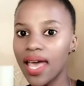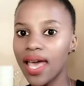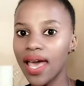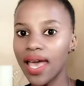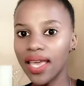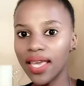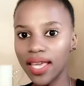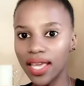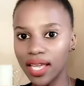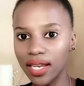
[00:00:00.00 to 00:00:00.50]

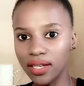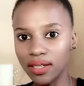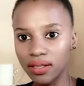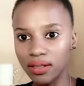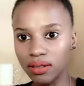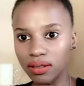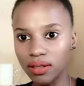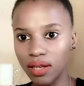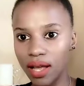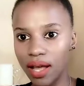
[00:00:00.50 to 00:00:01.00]
I
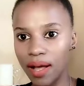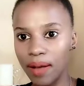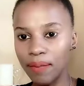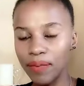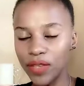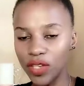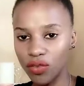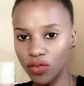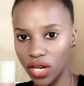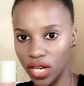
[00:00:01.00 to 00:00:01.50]
can
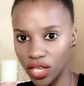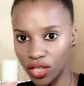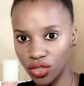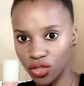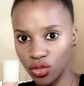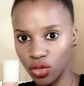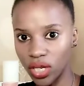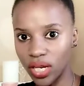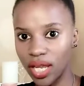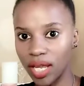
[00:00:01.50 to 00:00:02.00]
erase
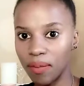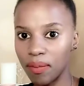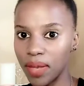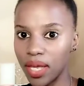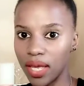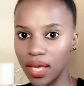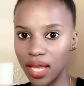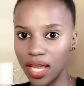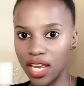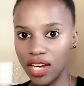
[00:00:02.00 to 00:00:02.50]
your name
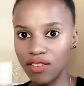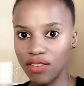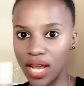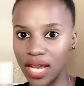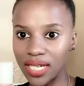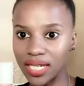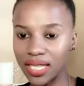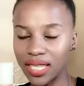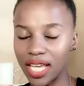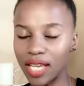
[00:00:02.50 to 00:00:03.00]
and
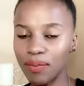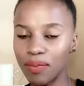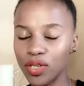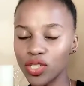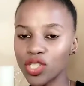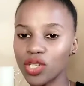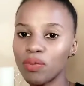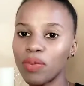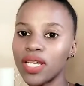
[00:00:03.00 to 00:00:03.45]
write that person.